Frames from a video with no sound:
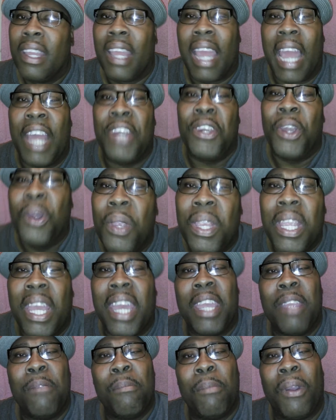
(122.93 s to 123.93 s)
I know you
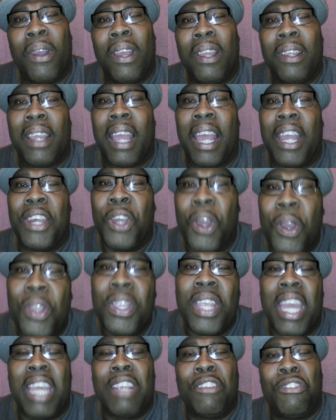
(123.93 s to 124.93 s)
ain't, boy. I know
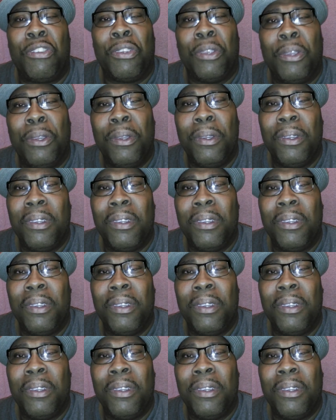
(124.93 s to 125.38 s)
you ain't sure.